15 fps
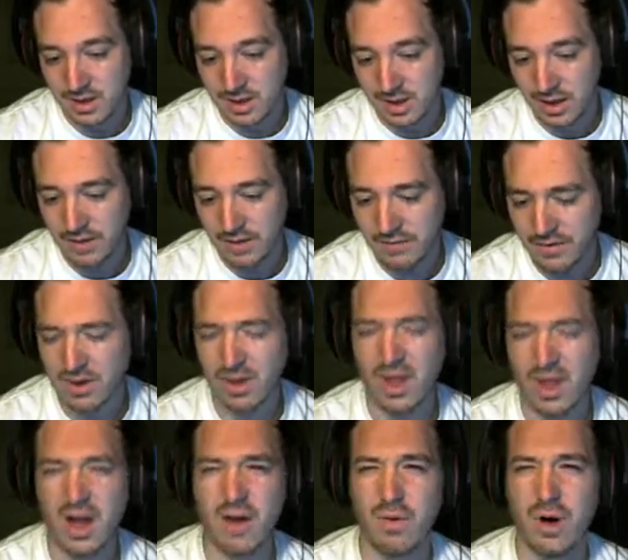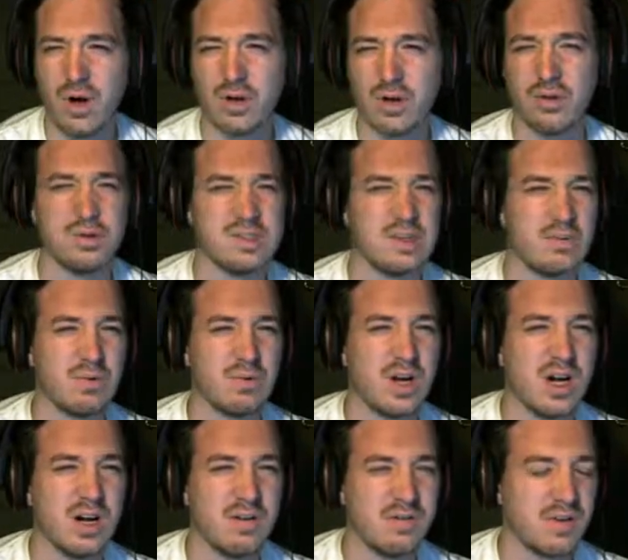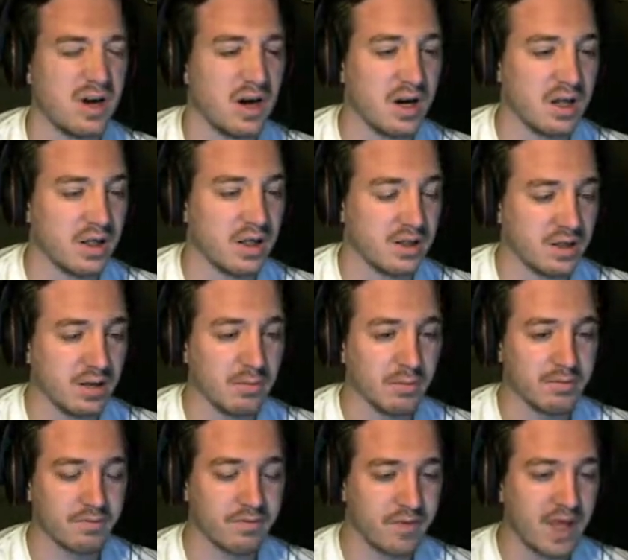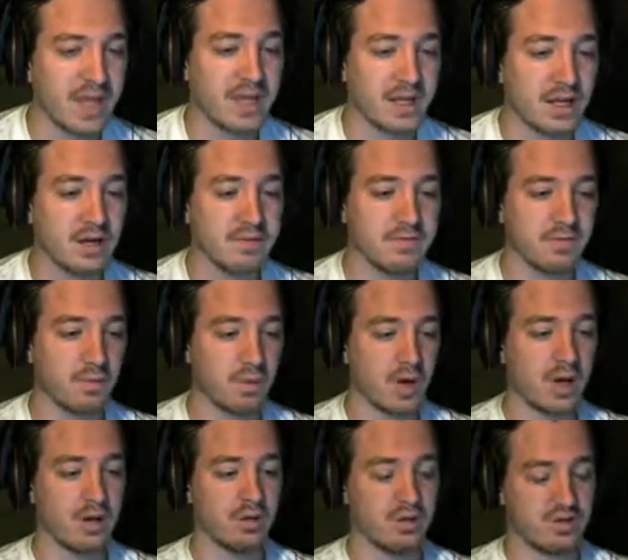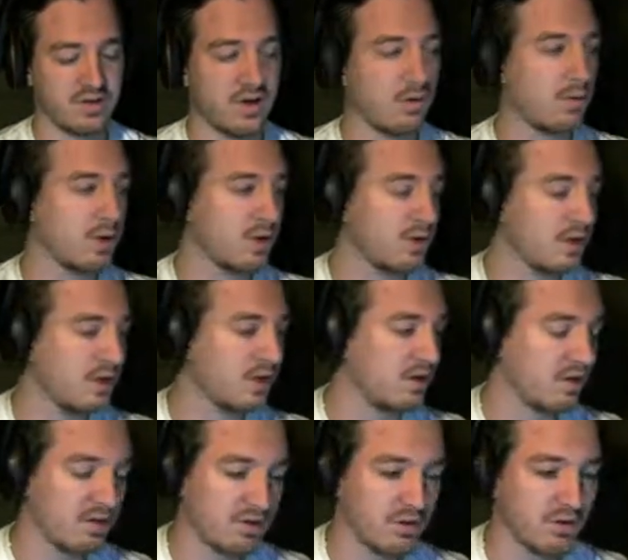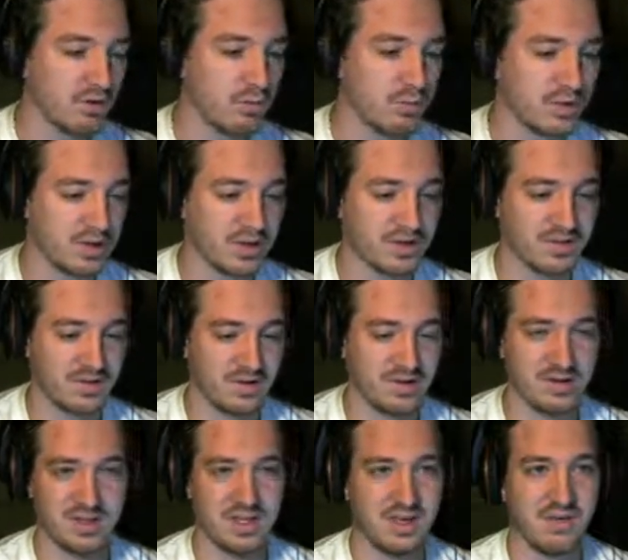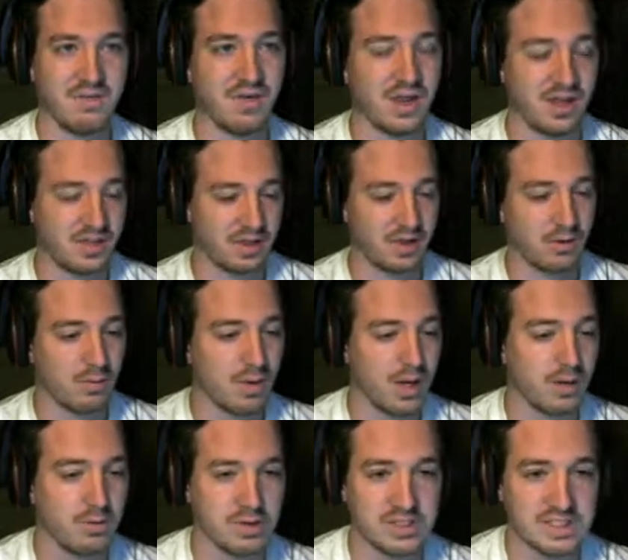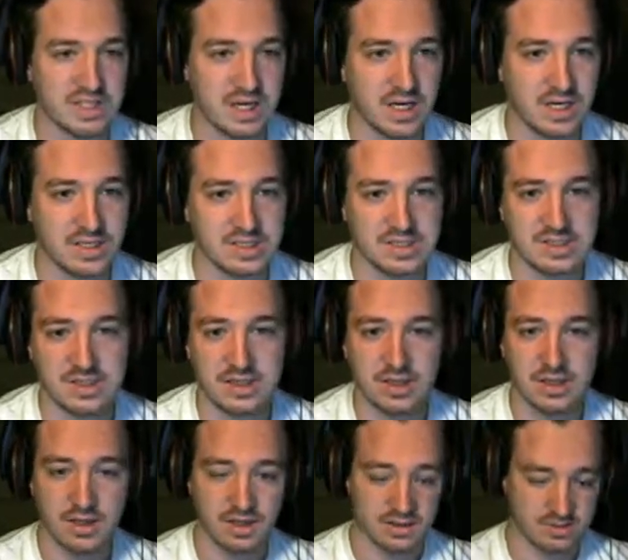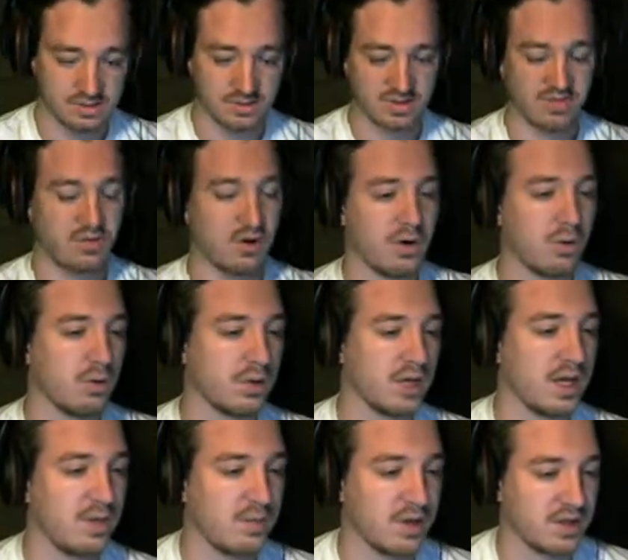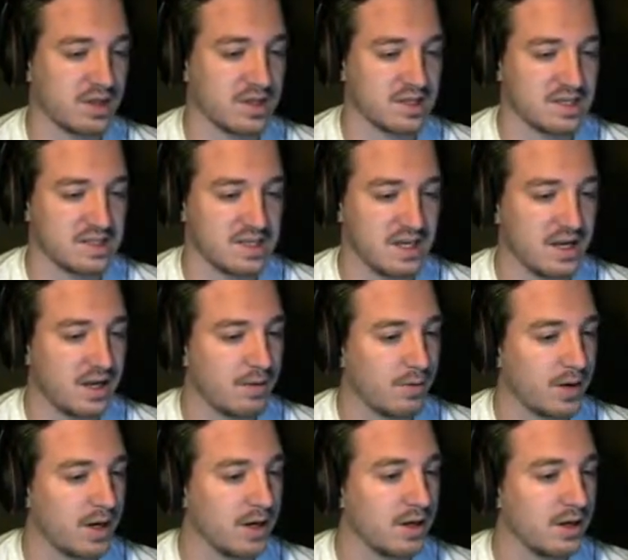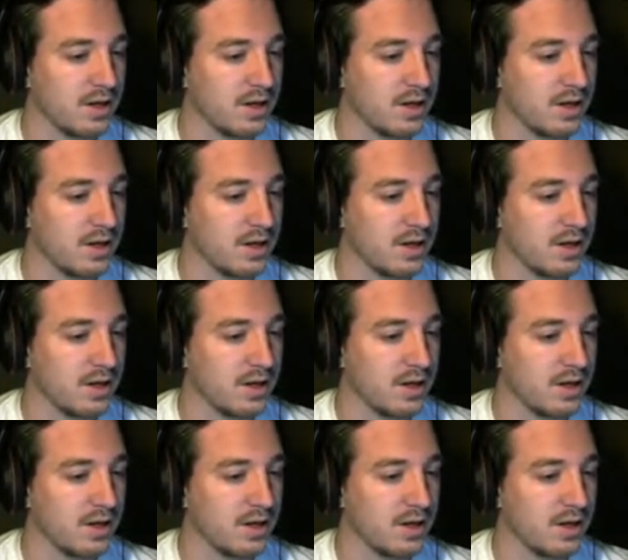I've a lot of walkthroughs that were not very like they were vague enough to where you could tell what you needed to do, but doesn't give anything away, which is nice, especially for an old game like this. Anyway,